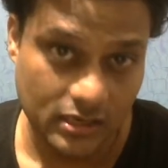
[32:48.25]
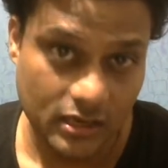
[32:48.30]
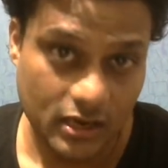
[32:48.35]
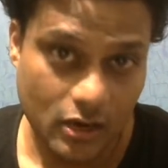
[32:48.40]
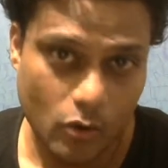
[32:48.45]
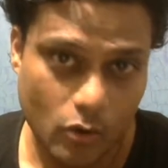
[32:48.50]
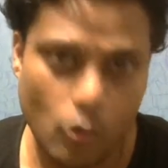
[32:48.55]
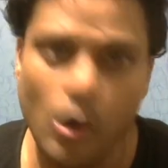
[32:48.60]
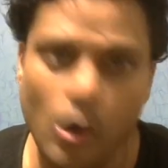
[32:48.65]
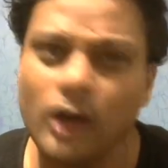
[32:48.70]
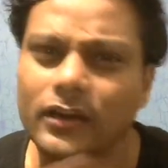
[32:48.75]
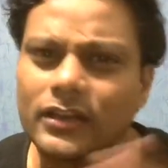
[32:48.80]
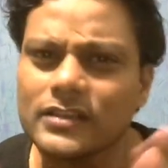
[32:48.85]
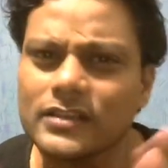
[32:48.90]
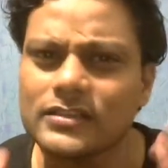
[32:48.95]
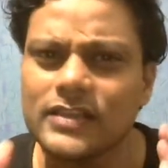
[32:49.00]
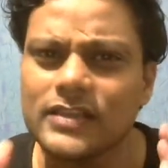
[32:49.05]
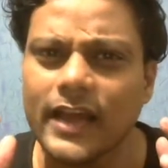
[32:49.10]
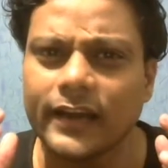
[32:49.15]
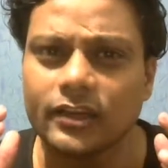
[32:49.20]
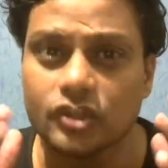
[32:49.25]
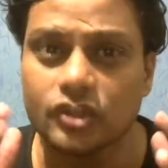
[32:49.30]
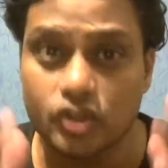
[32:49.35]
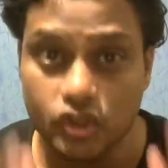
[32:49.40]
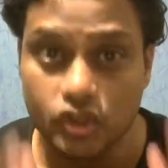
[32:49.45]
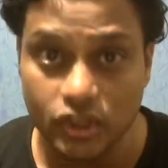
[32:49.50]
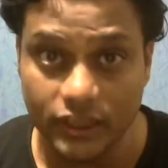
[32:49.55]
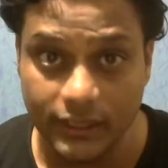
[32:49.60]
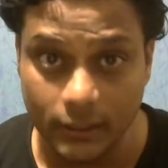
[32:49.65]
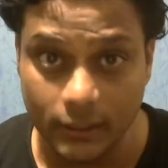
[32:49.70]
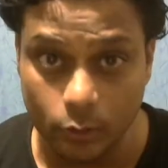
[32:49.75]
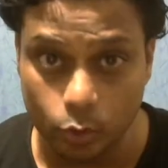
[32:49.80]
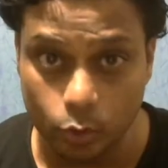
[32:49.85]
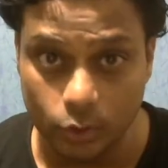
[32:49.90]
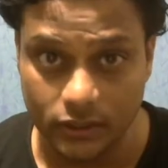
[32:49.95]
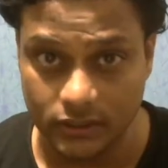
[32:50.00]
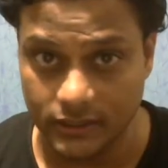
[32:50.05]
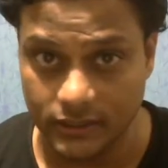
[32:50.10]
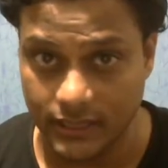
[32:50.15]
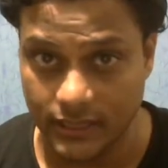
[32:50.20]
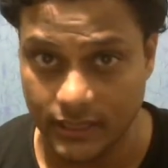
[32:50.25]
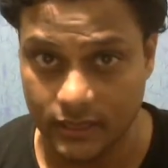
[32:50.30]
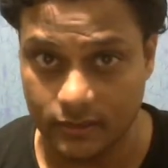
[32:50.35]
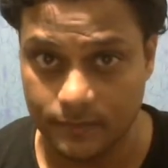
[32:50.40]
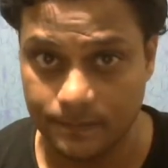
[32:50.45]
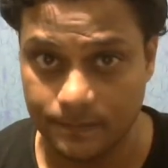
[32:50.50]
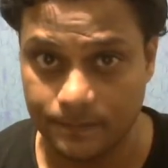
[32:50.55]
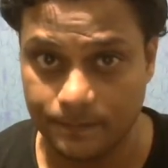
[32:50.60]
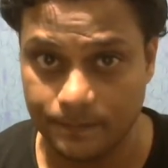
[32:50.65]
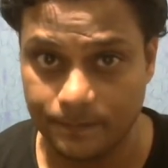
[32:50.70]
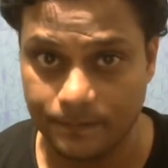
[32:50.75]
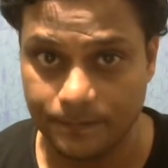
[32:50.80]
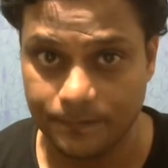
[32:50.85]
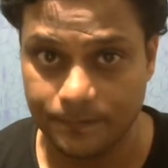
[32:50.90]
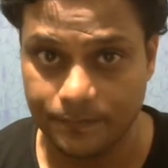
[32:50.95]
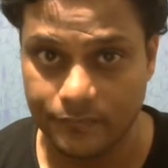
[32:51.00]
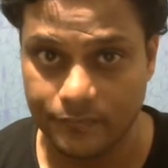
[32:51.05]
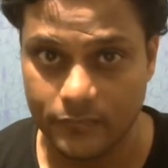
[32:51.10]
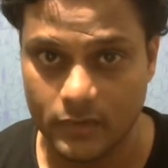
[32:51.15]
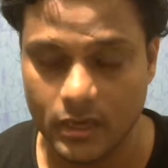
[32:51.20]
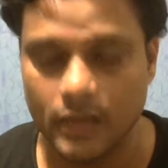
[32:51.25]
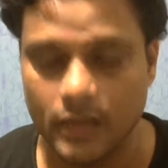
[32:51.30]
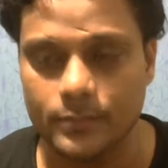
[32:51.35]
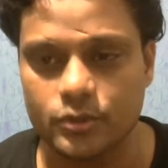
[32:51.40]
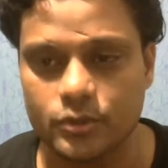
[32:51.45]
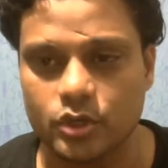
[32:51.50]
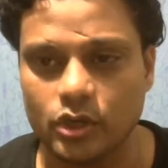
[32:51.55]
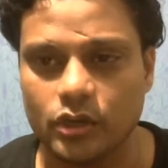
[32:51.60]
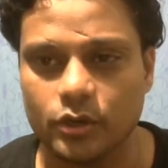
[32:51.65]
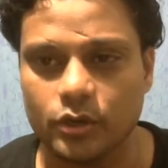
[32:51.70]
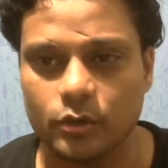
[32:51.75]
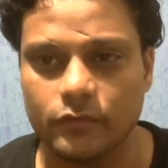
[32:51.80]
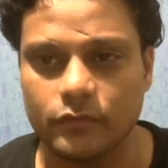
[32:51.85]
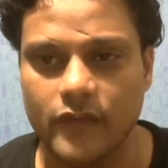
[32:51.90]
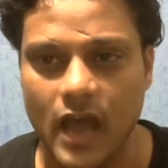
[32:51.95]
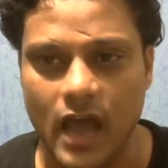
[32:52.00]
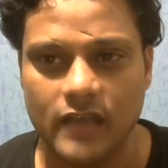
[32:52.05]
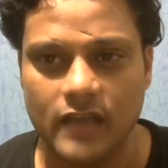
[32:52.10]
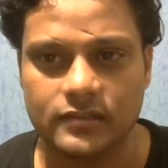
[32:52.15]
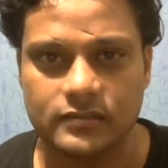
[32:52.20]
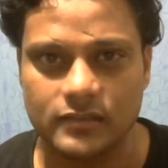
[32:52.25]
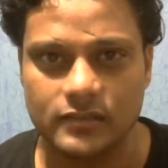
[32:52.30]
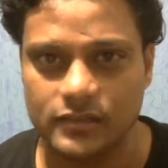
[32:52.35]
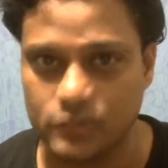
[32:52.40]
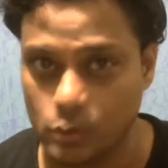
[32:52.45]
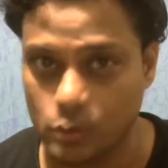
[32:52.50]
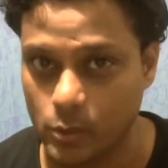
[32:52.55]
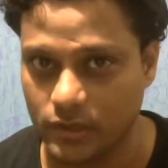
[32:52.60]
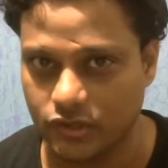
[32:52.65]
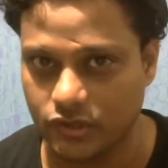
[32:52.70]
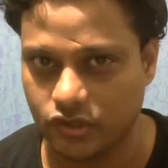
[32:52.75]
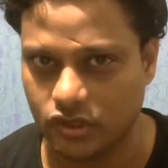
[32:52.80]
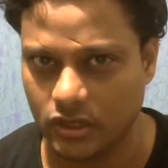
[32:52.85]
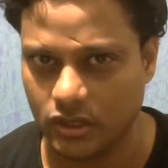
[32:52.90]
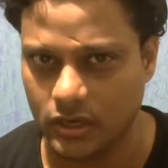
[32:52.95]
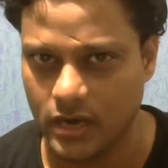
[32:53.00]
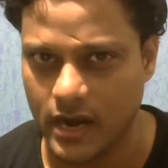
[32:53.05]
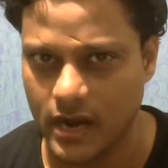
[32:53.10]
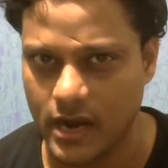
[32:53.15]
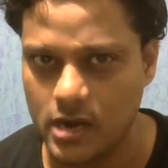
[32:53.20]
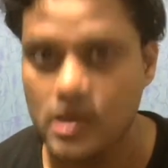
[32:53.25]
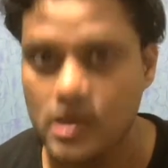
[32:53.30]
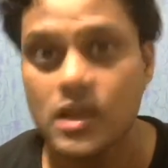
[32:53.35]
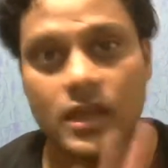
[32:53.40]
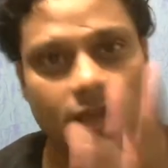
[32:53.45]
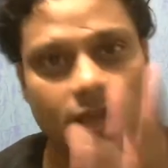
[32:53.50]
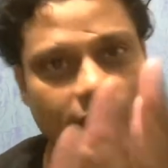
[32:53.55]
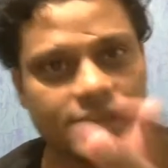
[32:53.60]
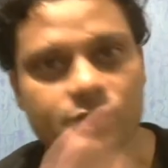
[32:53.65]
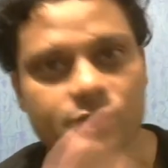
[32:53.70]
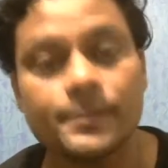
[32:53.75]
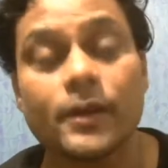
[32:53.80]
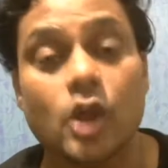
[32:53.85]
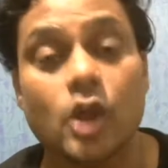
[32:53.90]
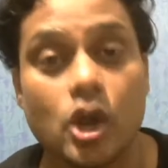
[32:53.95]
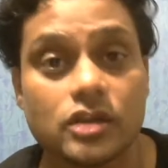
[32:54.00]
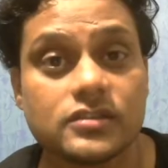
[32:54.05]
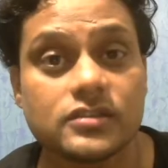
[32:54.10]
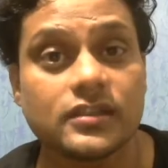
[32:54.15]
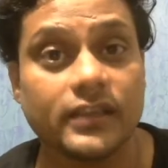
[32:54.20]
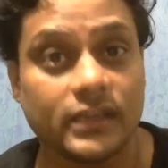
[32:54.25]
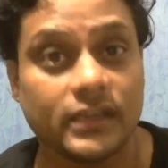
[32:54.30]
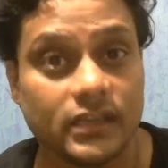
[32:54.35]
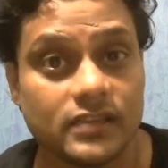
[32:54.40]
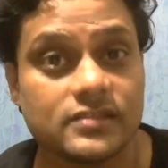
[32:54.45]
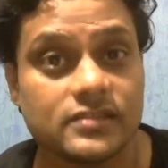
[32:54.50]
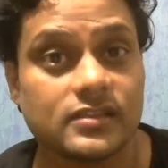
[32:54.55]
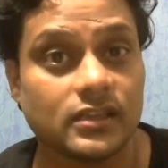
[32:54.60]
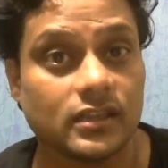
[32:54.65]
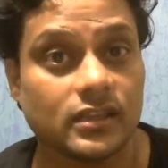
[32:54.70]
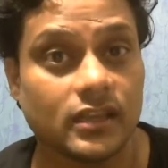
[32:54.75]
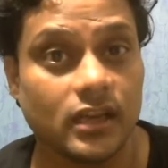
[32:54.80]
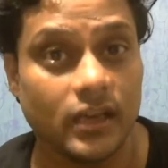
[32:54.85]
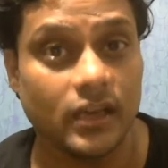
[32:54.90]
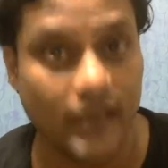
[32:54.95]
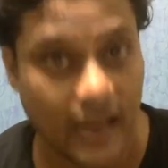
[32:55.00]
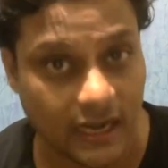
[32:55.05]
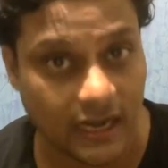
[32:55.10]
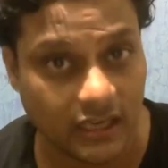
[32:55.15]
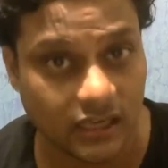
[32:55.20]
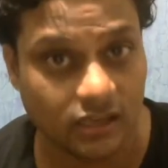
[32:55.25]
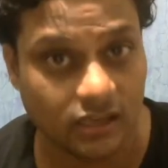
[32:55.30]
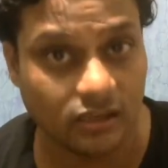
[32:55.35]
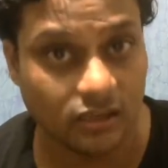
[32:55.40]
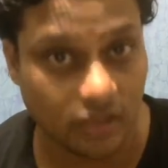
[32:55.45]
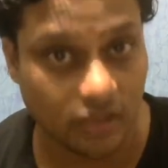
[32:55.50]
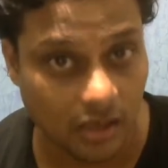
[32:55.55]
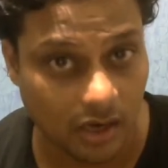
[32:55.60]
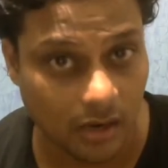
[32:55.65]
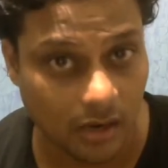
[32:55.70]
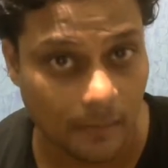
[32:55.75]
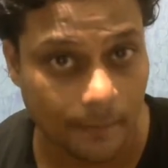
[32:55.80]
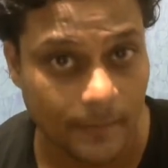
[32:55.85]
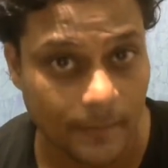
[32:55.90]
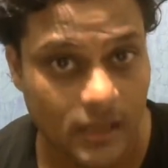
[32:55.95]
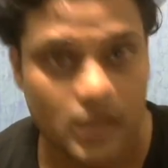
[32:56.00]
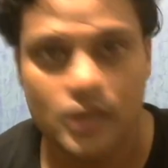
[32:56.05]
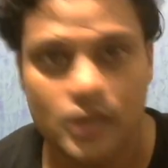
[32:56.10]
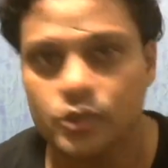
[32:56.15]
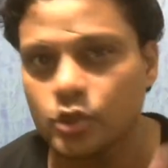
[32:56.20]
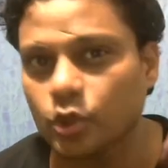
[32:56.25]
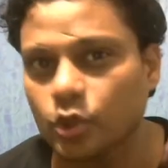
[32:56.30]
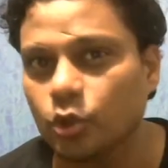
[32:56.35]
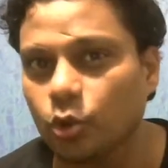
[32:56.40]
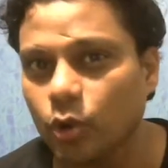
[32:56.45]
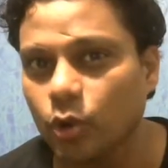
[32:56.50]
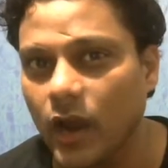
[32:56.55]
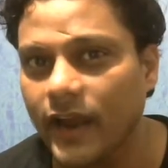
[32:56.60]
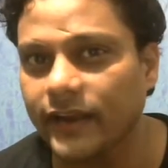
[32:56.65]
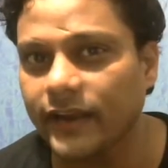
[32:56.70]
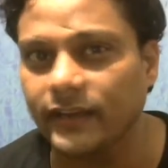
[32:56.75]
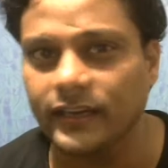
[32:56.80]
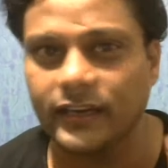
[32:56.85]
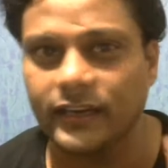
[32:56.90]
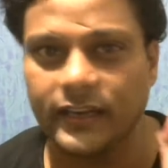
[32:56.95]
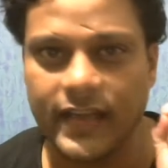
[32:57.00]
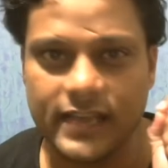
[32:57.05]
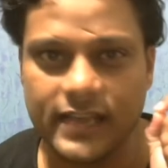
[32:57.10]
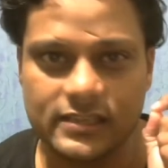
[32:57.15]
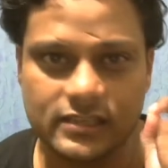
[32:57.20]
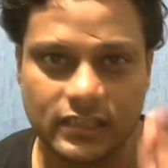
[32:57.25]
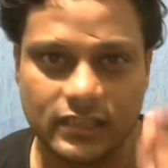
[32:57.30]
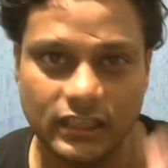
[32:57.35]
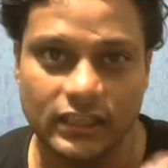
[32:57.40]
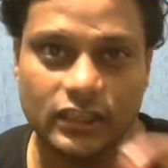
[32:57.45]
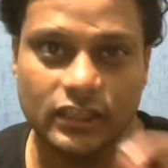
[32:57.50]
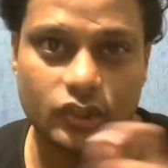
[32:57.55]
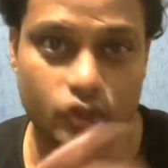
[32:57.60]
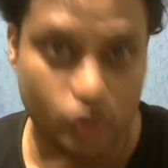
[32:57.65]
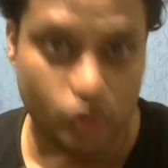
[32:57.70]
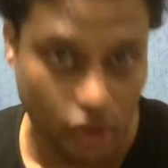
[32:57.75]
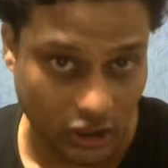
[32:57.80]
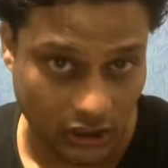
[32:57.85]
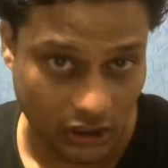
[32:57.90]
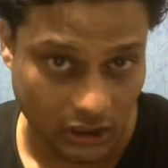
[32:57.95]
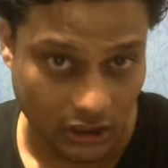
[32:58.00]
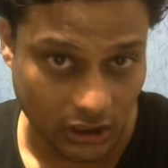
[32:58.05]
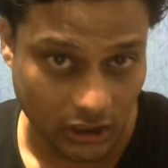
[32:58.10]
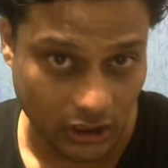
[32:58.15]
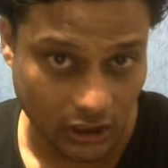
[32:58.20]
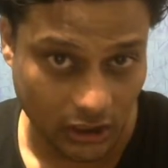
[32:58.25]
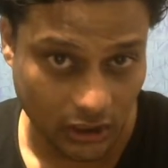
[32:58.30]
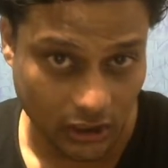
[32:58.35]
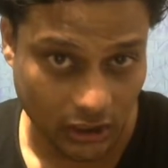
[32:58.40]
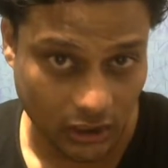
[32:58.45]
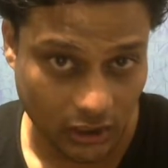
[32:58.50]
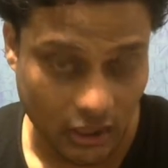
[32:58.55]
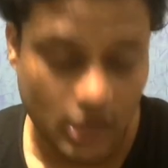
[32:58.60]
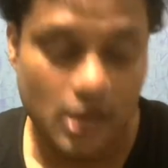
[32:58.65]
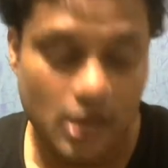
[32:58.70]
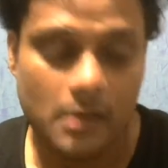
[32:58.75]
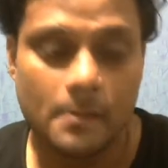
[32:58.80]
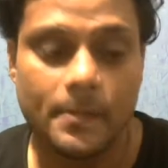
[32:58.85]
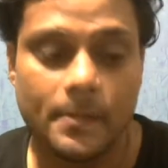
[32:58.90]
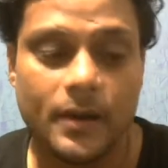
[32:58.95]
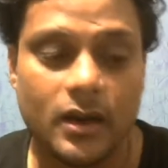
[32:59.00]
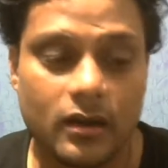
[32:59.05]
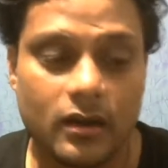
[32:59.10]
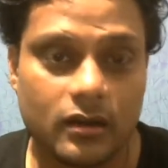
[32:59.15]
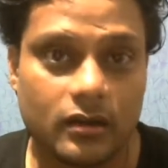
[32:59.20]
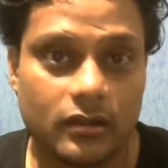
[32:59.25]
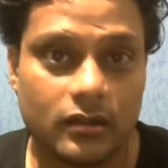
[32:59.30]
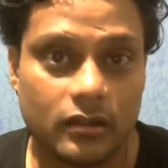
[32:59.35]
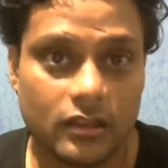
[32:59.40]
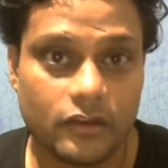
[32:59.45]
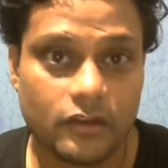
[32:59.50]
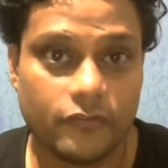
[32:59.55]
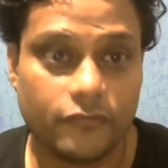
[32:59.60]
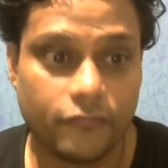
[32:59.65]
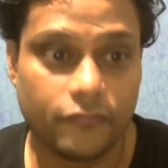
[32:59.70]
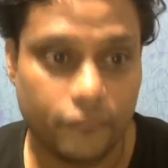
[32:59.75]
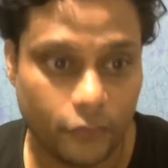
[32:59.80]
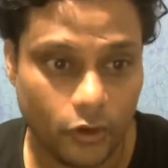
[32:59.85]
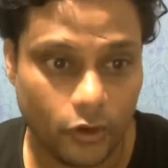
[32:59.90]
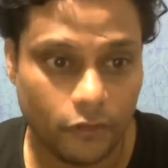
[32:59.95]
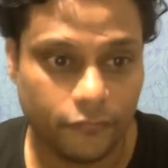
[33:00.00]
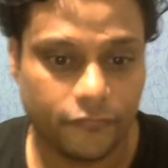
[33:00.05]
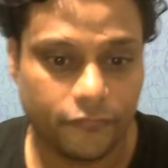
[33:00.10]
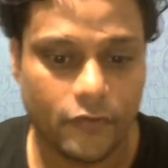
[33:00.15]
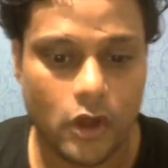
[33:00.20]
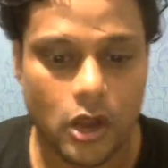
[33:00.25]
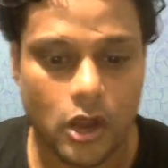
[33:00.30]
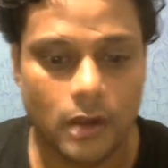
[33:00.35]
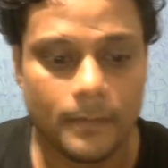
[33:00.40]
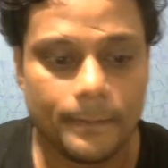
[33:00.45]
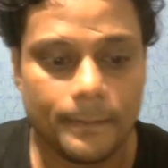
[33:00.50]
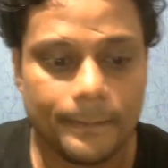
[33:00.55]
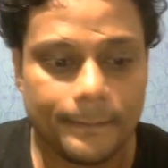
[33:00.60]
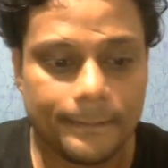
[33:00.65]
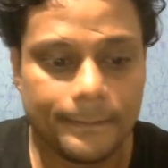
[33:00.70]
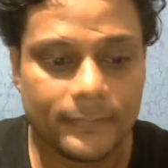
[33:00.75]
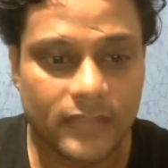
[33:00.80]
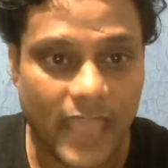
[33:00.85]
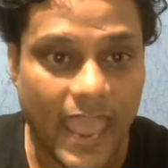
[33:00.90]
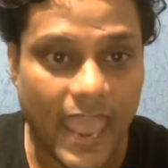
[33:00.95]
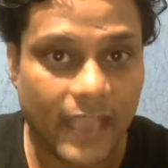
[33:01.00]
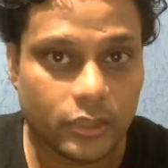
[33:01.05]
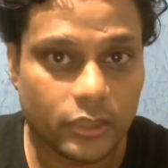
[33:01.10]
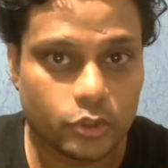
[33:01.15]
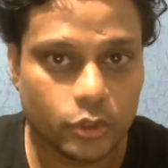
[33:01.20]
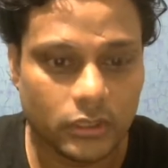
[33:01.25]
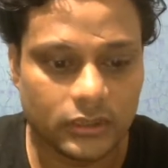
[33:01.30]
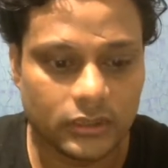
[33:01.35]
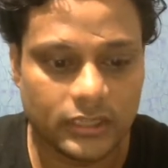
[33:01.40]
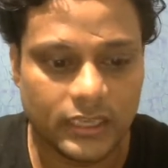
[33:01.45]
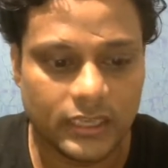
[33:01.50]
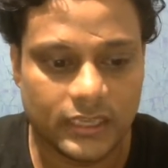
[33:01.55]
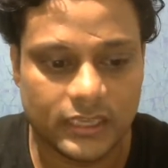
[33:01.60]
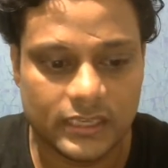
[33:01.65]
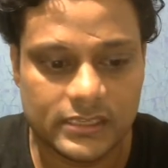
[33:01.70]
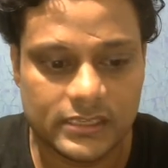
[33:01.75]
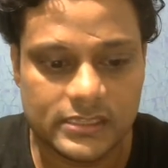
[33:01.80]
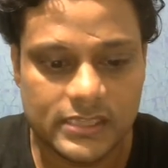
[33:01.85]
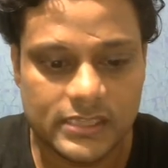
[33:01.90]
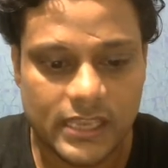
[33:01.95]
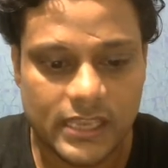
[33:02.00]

What is that G doing there? I'm sure you've asked this question, right? That's because it is a Latin term. So you write it as E-G, but the full form, the actual thing is